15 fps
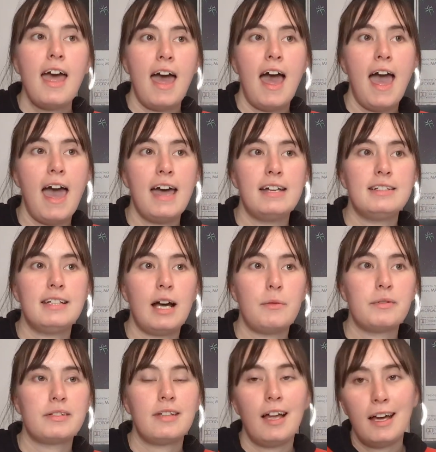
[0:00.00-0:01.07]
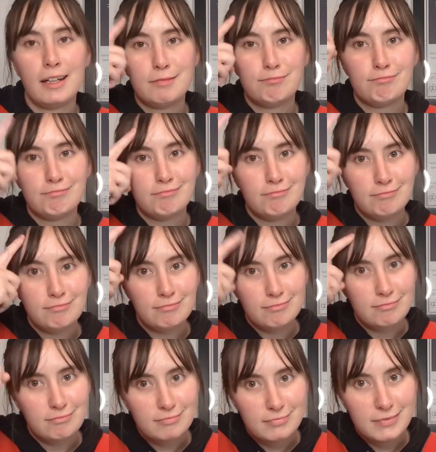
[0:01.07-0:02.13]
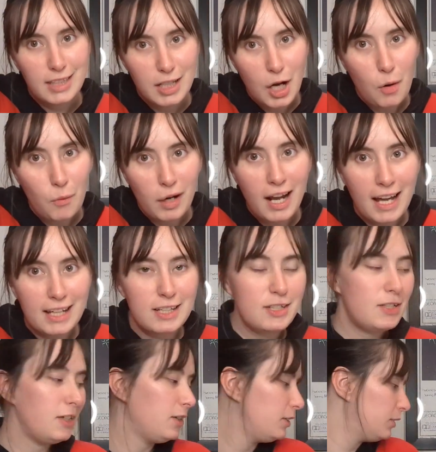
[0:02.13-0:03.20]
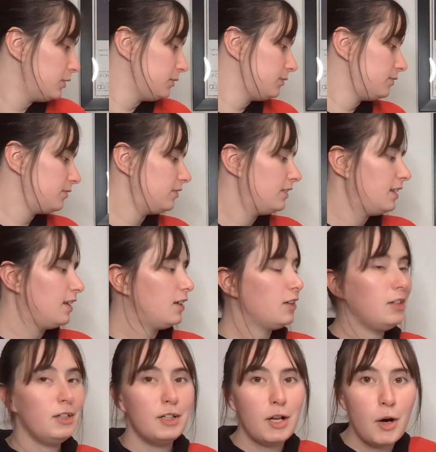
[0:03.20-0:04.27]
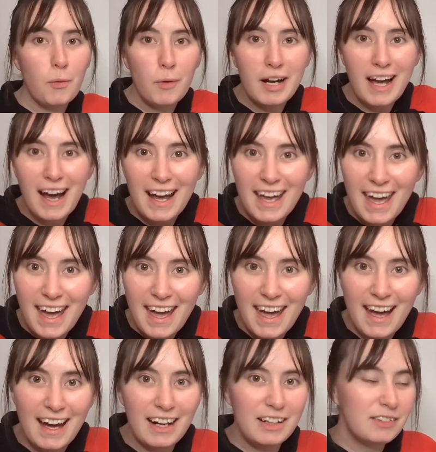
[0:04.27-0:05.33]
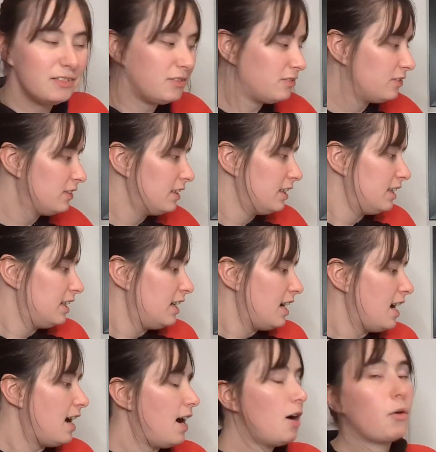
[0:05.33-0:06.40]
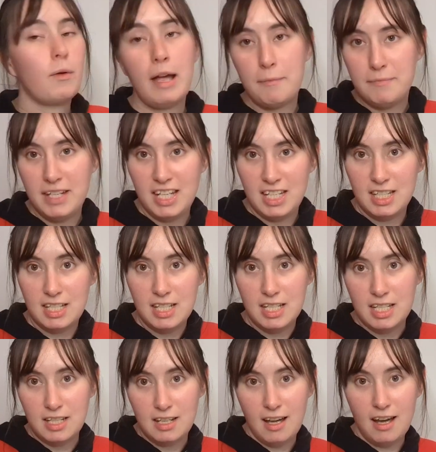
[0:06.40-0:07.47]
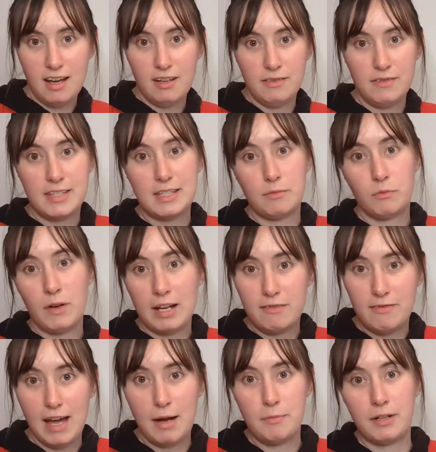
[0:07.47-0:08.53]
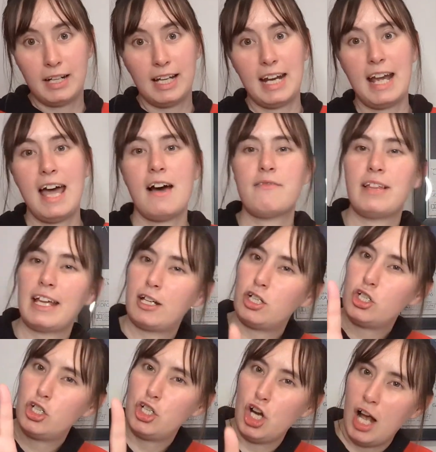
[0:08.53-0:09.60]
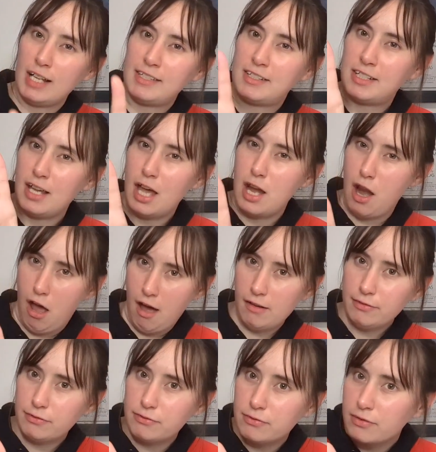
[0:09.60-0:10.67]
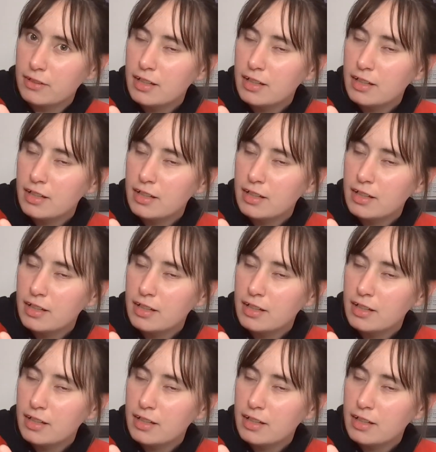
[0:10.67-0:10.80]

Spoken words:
and I was like, you know what I could do? You know what I have? A remnant of some red fabric, and I have like just enough